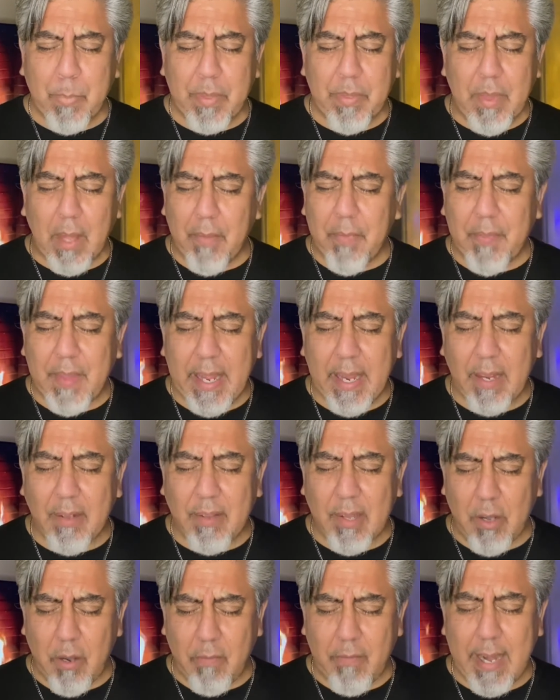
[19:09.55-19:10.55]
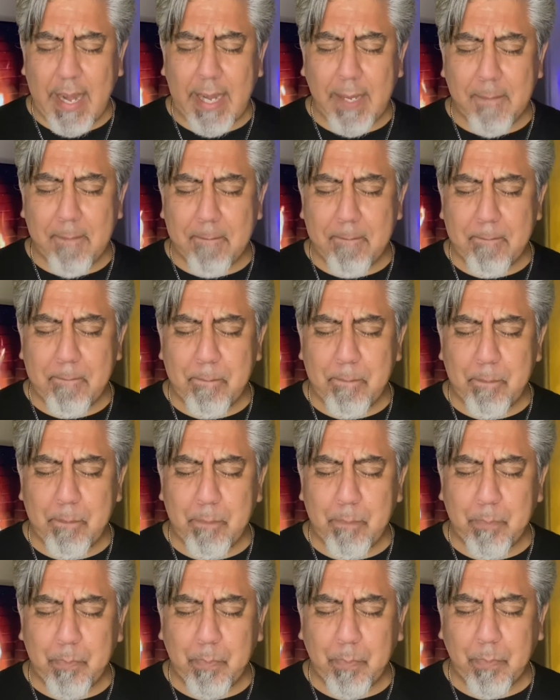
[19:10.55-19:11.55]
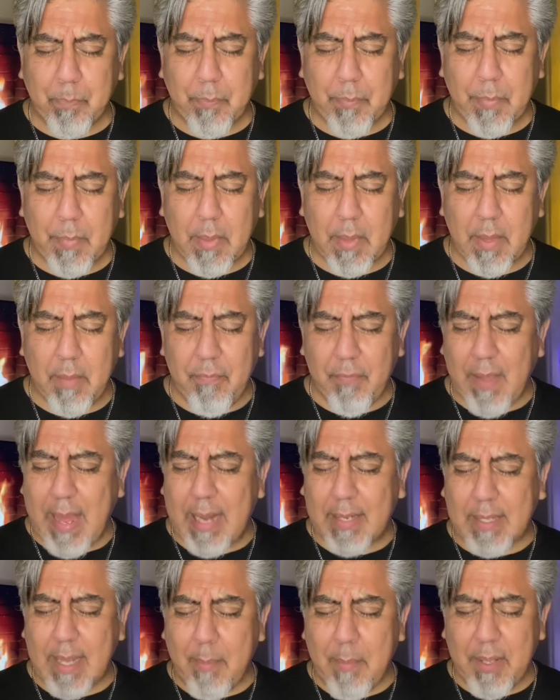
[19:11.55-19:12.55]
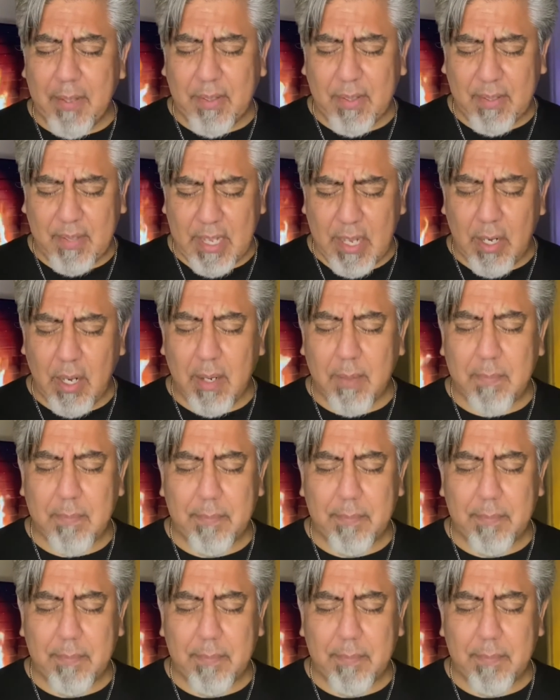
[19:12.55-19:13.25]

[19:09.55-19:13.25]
done things that are right. In fact, I'm a sinner.